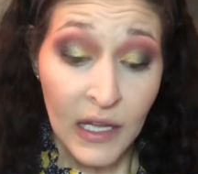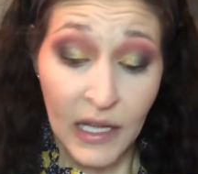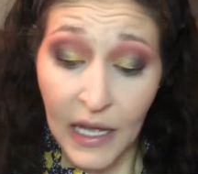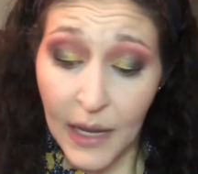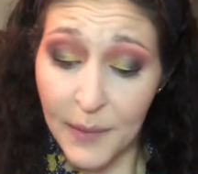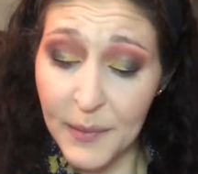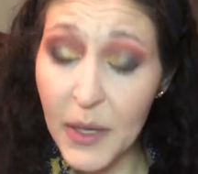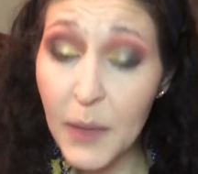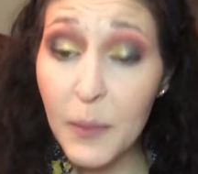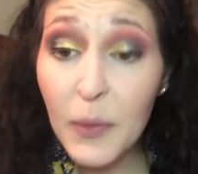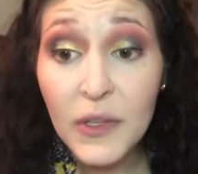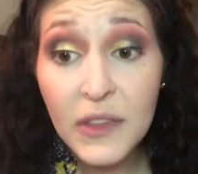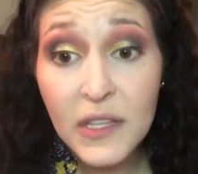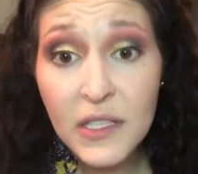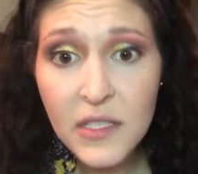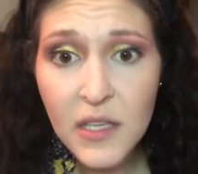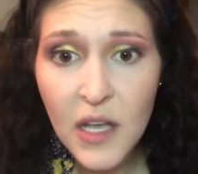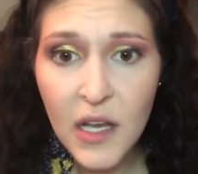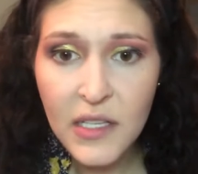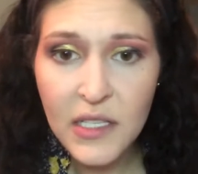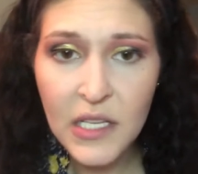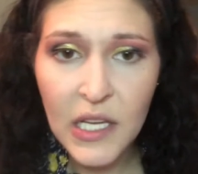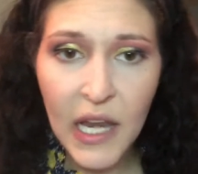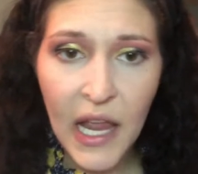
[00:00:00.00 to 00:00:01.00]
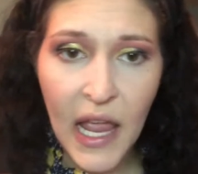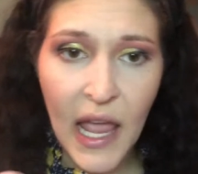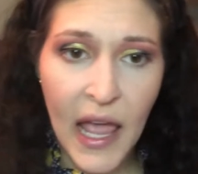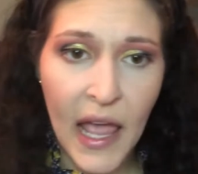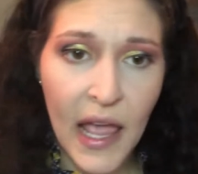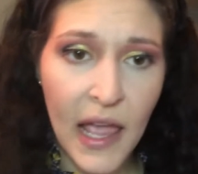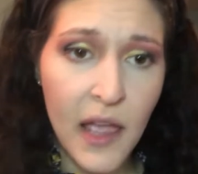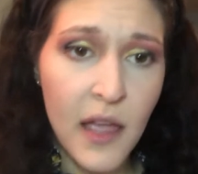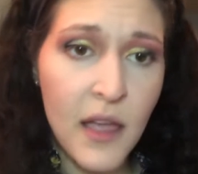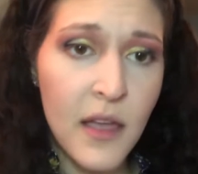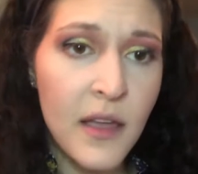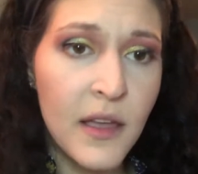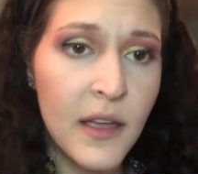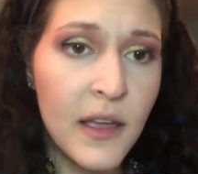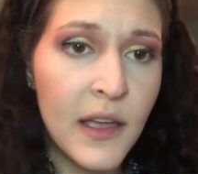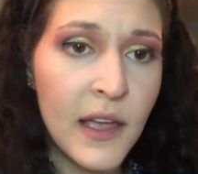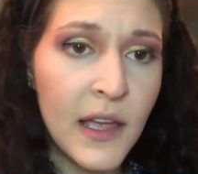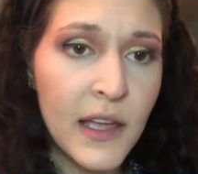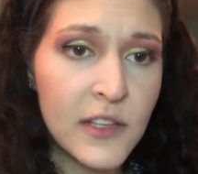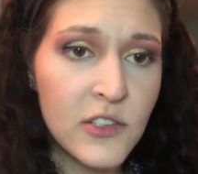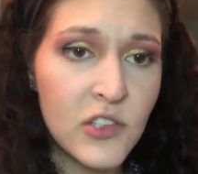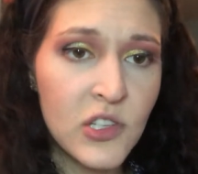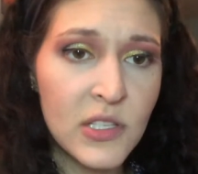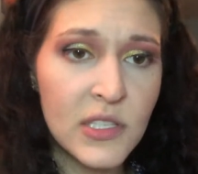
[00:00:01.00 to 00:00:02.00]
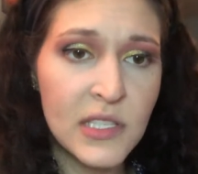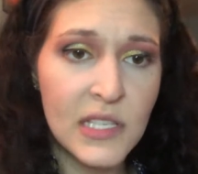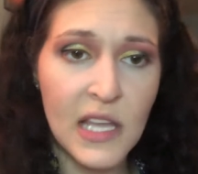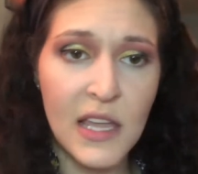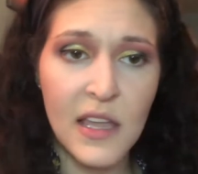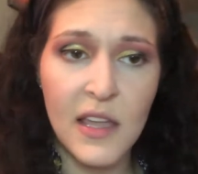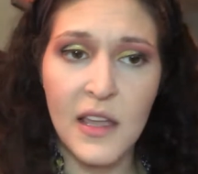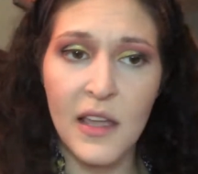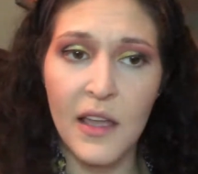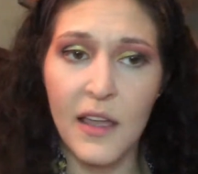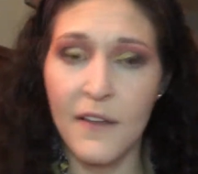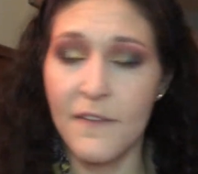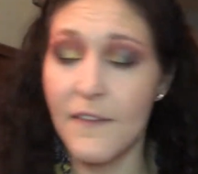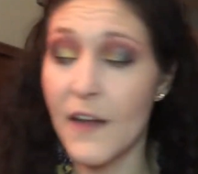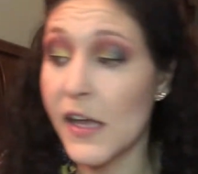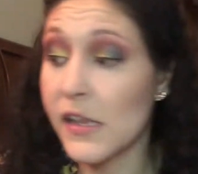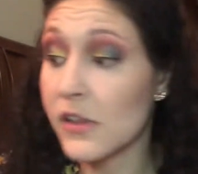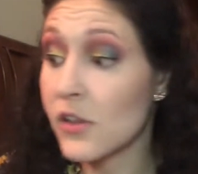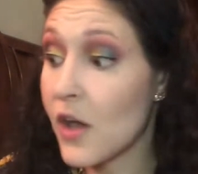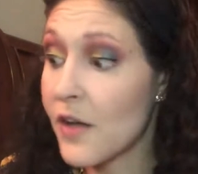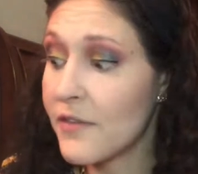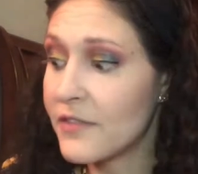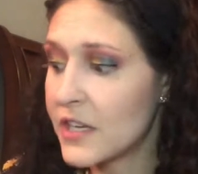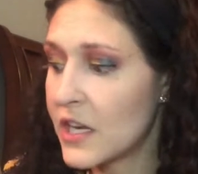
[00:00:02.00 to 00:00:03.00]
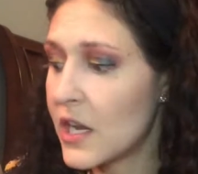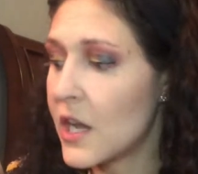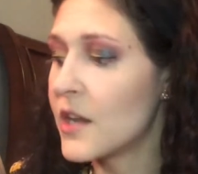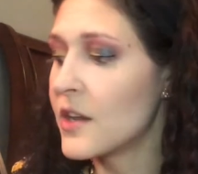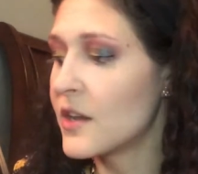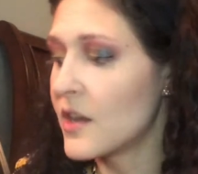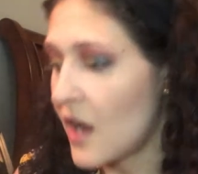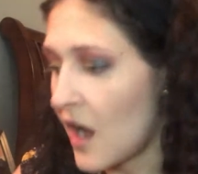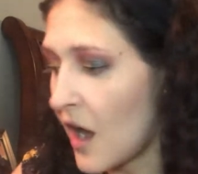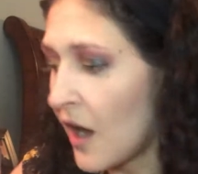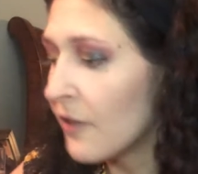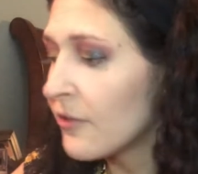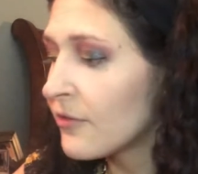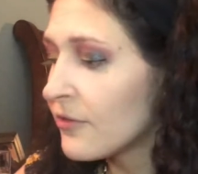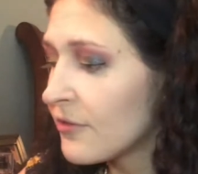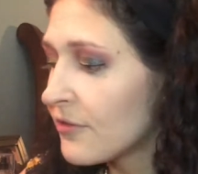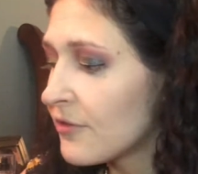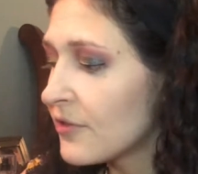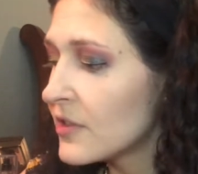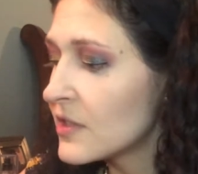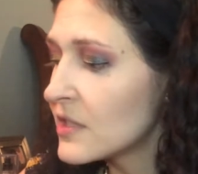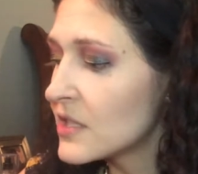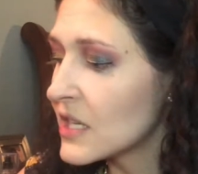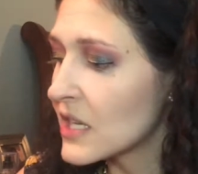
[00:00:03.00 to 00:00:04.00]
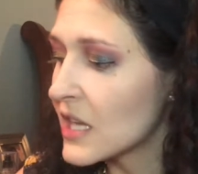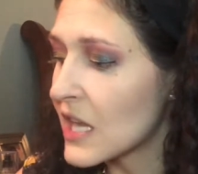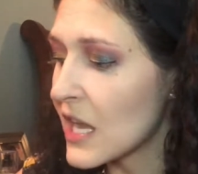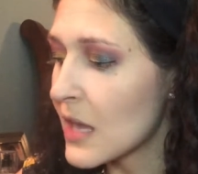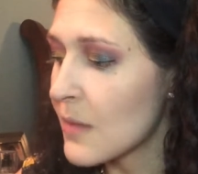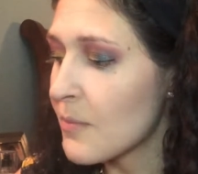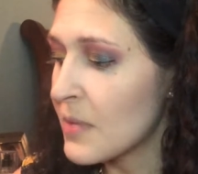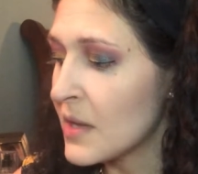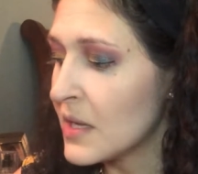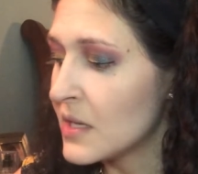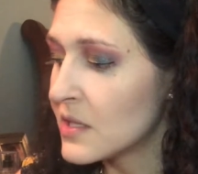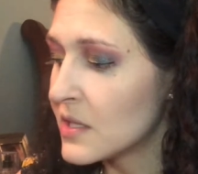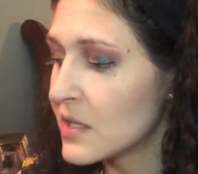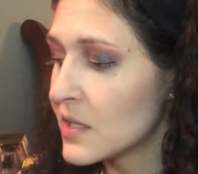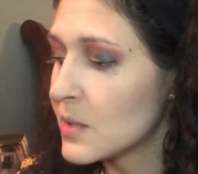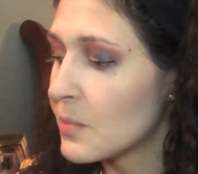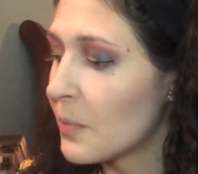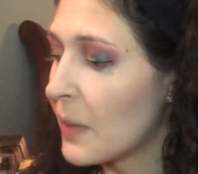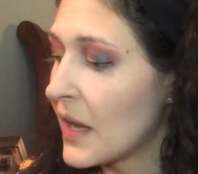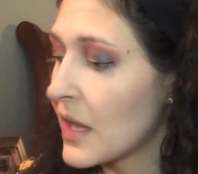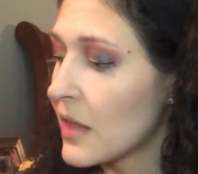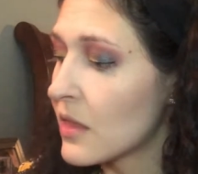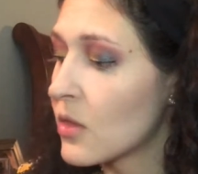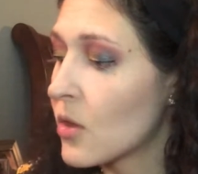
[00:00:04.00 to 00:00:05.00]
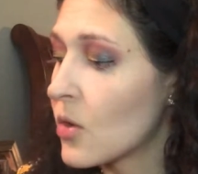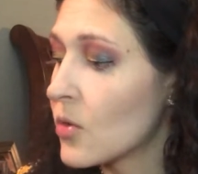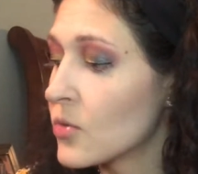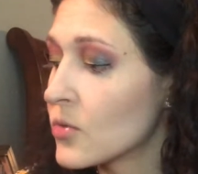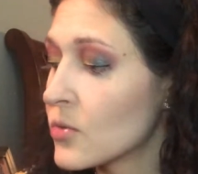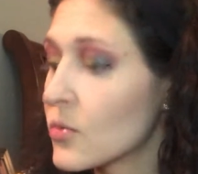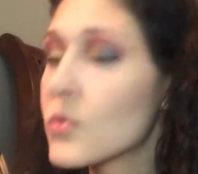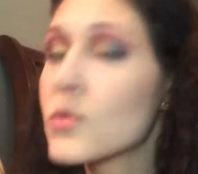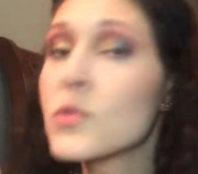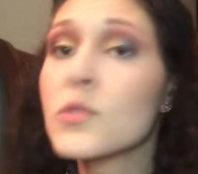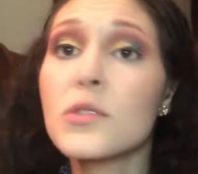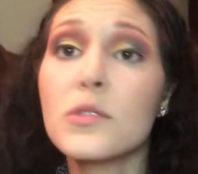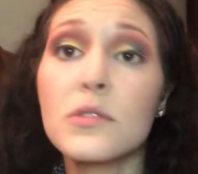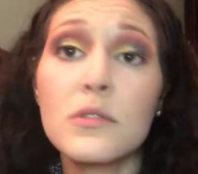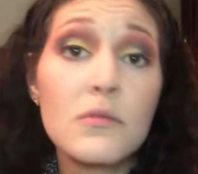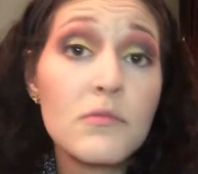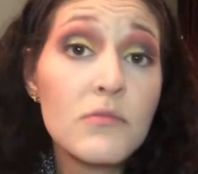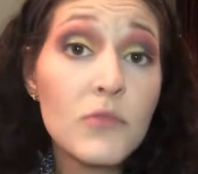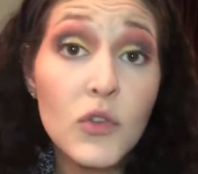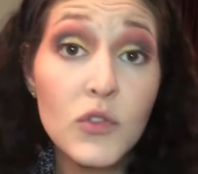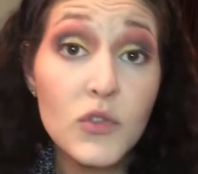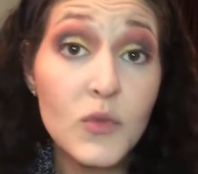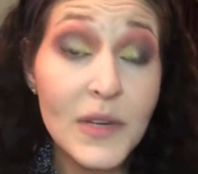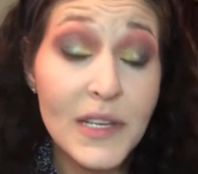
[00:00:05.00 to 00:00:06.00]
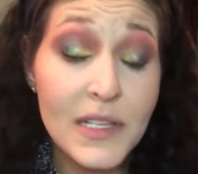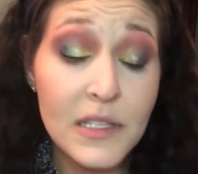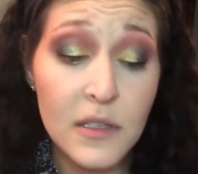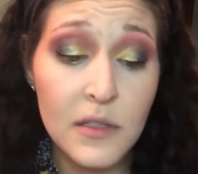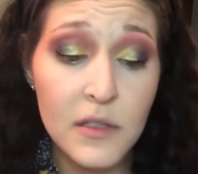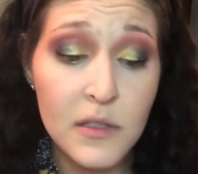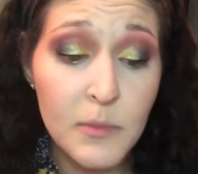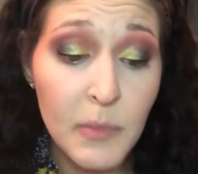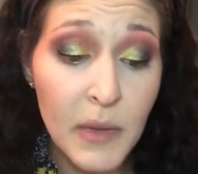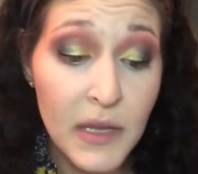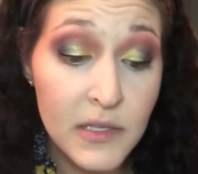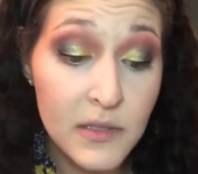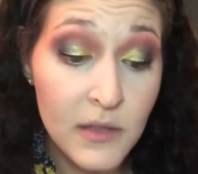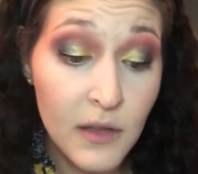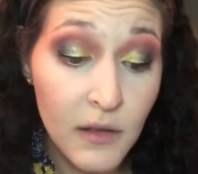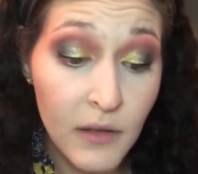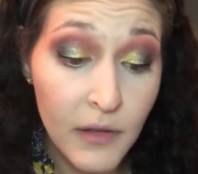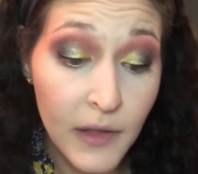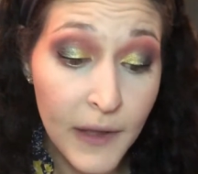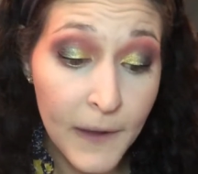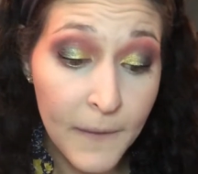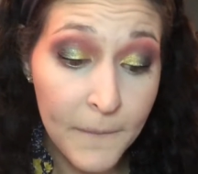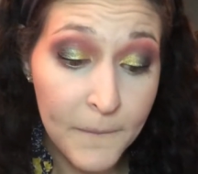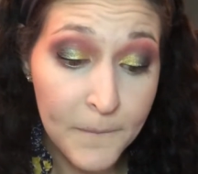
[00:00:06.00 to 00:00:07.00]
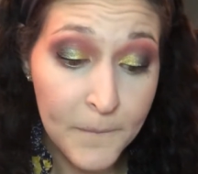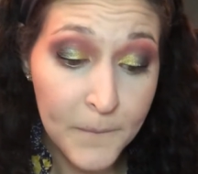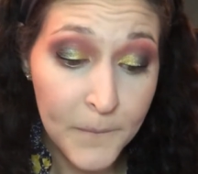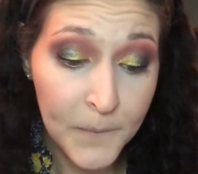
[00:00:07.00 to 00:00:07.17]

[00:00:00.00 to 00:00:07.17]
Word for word: I'm gonna put this on today and just see if I love it enough to keep it despite those reasons, basically.